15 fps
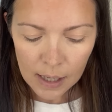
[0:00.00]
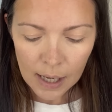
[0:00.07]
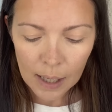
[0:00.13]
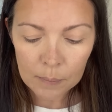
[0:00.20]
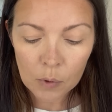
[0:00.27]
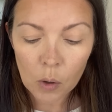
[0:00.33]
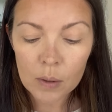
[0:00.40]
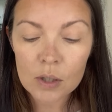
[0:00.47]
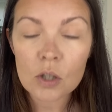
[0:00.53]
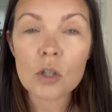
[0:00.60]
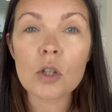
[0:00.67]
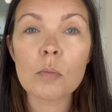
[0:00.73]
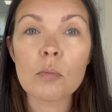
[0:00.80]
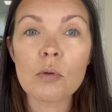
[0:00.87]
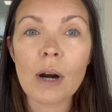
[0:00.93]
I'm going to
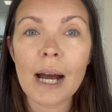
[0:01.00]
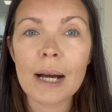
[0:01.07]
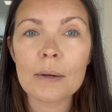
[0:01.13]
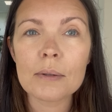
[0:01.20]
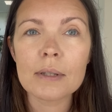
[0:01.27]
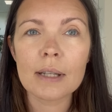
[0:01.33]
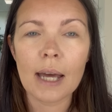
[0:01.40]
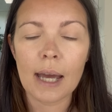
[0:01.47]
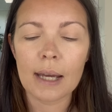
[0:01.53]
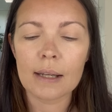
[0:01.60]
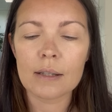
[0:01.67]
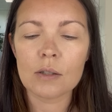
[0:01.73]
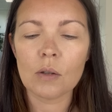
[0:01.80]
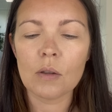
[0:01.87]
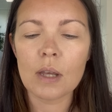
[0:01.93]
do brows
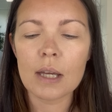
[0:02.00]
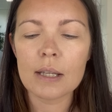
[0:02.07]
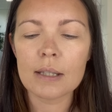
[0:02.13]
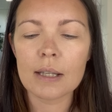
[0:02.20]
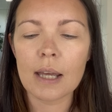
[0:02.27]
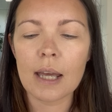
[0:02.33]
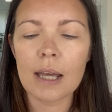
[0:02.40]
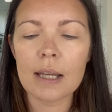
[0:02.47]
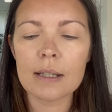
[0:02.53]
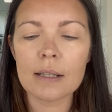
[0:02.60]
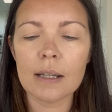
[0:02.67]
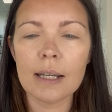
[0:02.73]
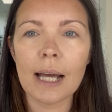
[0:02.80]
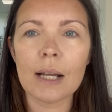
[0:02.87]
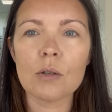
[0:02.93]
next. So this is a
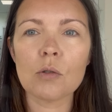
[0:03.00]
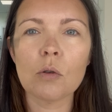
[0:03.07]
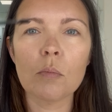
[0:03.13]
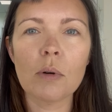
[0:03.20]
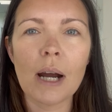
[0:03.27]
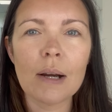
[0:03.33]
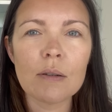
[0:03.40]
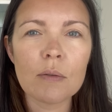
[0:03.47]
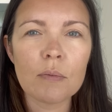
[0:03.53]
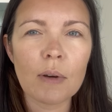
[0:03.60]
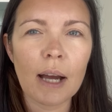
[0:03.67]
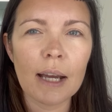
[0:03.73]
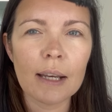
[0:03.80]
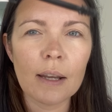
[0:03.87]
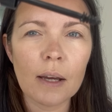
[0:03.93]
natural brow
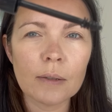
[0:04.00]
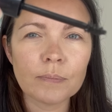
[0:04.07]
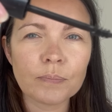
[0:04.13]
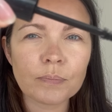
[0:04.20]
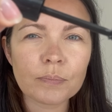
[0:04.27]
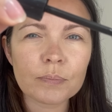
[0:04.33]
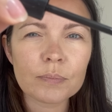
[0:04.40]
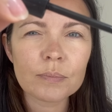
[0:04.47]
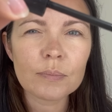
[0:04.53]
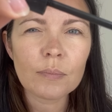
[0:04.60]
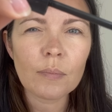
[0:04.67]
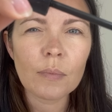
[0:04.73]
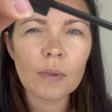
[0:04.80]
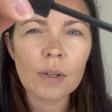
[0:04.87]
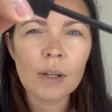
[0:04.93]
definer.
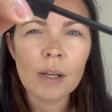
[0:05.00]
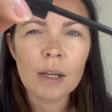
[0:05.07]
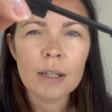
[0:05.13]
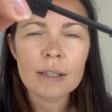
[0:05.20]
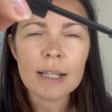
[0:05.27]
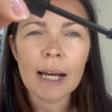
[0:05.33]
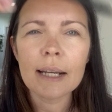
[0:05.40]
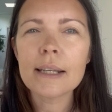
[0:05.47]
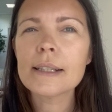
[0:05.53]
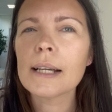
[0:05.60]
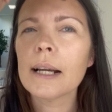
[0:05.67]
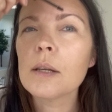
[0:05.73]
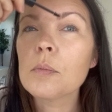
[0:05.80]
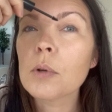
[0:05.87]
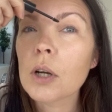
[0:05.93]
Tiny,
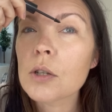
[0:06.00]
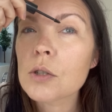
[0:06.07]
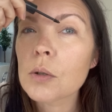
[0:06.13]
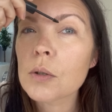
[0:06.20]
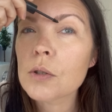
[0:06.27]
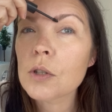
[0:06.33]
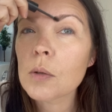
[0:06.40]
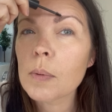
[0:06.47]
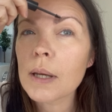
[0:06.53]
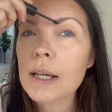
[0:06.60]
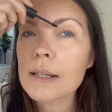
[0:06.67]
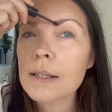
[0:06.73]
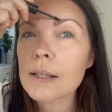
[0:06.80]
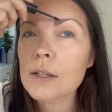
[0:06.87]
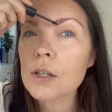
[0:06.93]
tiny brush, so it's super
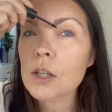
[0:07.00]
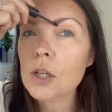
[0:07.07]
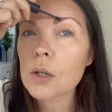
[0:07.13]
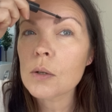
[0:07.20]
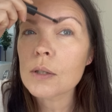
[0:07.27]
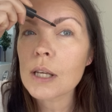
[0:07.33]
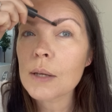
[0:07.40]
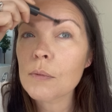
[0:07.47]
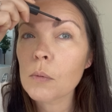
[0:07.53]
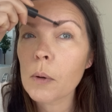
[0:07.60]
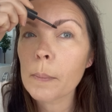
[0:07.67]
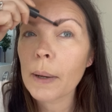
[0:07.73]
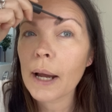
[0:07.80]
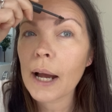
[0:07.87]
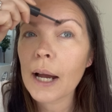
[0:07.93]
easy to use, even
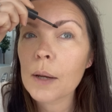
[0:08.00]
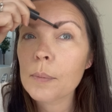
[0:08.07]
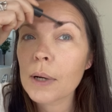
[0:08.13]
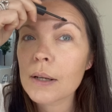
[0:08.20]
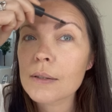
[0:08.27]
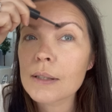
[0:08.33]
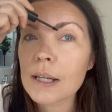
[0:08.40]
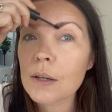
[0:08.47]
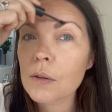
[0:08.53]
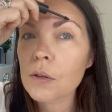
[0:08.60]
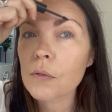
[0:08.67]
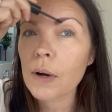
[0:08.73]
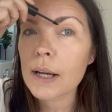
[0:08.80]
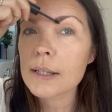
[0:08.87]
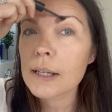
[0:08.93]
when my eyebrows need
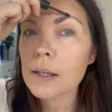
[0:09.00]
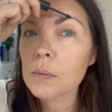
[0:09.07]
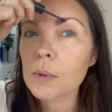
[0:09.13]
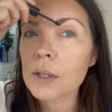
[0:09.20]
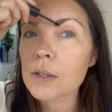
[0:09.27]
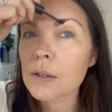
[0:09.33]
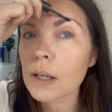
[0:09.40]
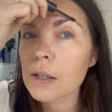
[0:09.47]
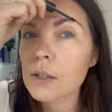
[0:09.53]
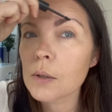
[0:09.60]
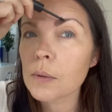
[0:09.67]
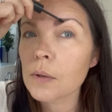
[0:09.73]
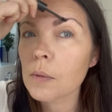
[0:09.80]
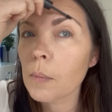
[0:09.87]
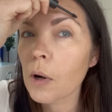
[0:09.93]
threading, which they do
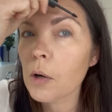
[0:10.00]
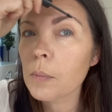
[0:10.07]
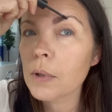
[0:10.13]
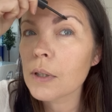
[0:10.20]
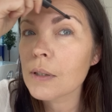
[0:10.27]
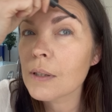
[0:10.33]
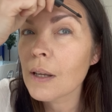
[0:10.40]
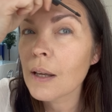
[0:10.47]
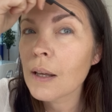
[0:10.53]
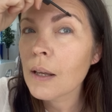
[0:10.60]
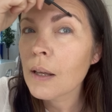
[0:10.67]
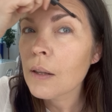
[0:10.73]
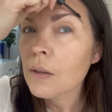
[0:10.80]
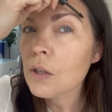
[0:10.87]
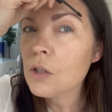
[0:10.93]
at the moment.
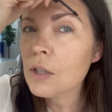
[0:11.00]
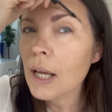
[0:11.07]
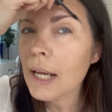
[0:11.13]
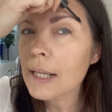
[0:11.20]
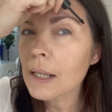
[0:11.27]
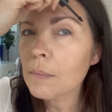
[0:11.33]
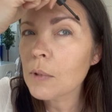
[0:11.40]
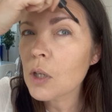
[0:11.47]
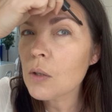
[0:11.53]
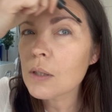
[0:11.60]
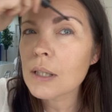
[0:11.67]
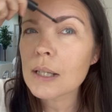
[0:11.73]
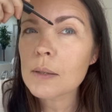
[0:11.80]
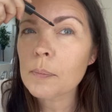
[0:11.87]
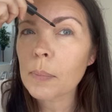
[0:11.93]
The shade I'm
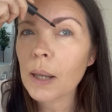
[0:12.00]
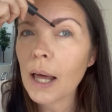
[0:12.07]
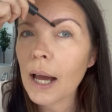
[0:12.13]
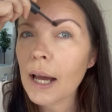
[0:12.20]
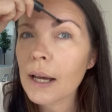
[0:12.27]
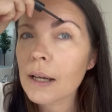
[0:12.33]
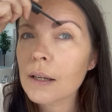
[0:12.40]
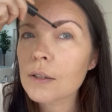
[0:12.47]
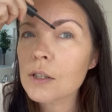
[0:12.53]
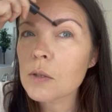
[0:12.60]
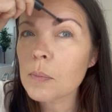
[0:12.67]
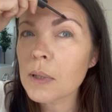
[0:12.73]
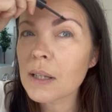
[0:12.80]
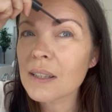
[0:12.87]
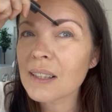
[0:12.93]
using is black, just
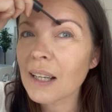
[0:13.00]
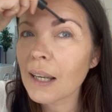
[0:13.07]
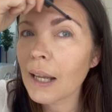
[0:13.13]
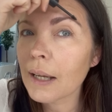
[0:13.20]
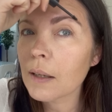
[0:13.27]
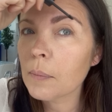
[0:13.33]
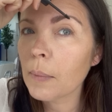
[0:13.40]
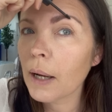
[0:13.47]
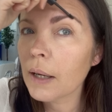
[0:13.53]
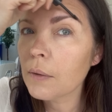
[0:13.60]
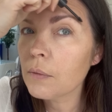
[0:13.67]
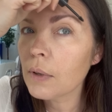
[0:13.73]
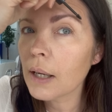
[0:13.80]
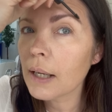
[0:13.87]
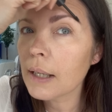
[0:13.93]
because I like
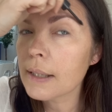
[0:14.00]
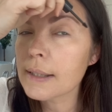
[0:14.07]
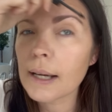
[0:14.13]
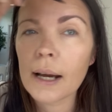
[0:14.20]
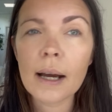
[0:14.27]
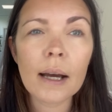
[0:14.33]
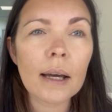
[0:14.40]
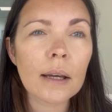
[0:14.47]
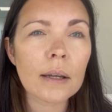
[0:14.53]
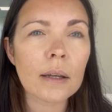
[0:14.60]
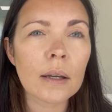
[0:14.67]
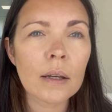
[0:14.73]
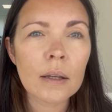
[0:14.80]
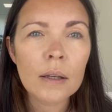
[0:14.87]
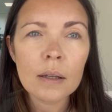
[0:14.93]
mine really dark.
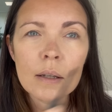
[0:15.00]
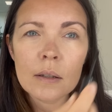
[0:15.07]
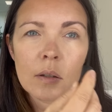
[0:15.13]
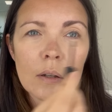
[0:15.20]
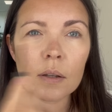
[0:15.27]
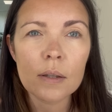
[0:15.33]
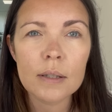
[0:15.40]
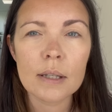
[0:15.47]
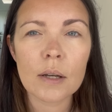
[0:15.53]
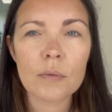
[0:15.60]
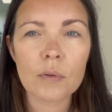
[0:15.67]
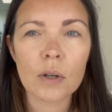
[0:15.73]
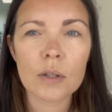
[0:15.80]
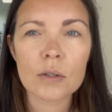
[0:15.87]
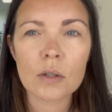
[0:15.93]
Look at the
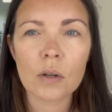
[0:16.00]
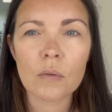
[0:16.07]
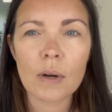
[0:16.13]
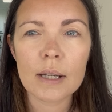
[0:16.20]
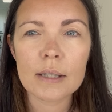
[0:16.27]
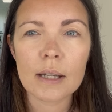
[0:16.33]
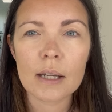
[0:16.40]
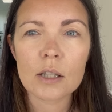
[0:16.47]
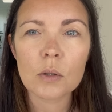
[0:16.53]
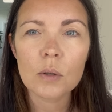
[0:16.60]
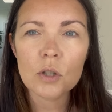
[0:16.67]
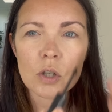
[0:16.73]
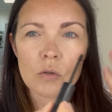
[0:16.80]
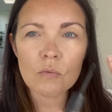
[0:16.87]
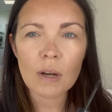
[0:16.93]
difference already. So it
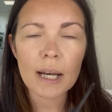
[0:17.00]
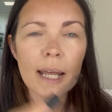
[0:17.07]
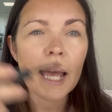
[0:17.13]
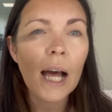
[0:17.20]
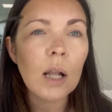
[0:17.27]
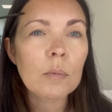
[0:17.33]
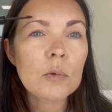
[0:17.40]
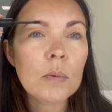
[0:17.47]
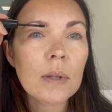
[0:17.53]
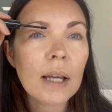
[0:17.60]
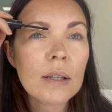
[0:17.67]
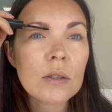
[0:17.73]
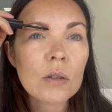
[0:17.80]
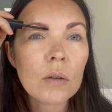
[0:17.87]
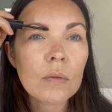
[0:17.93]
just really helps with
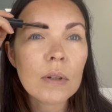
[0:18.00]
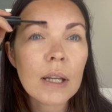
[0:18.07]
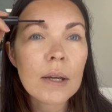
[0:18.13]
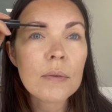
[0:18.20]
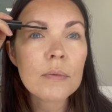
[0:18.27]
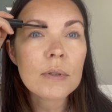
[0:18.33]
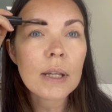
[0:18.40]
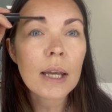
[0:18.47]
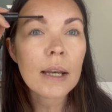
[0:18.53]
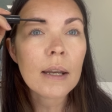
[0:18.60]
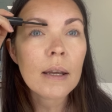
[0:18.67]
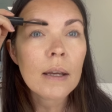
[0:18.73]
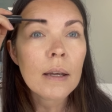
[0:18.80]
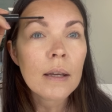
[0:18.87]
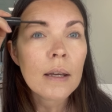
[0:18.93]
that sort of lifting
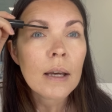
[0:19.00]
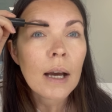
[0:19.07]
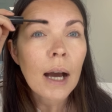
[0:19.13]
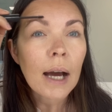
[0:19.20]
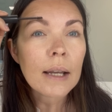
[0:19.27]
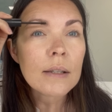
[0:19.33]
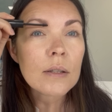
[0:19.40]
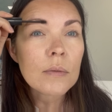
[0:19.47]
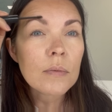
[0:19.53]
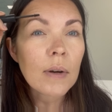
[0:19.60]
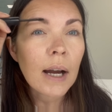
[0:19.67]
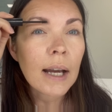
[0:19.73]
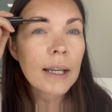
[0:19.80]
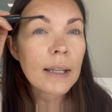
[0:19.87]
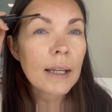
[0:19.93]
and
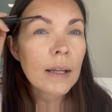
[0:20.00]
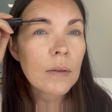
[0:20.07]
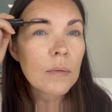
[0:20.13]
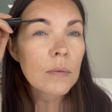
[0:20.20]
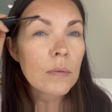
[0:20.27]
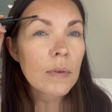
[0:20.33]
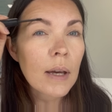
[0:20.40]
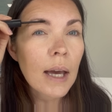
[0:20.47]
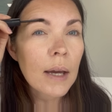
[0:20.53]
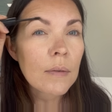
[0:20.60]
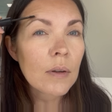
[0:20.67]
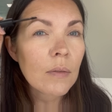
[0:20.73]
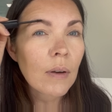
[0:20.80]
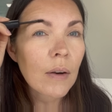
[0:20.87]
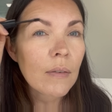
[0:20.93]
defining.
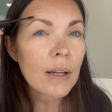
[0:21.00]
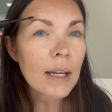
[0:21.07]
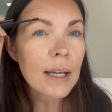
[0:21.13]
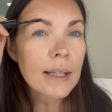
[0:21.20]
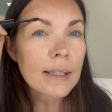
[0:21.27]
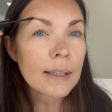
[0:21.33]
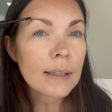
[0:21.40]
Very, very easy.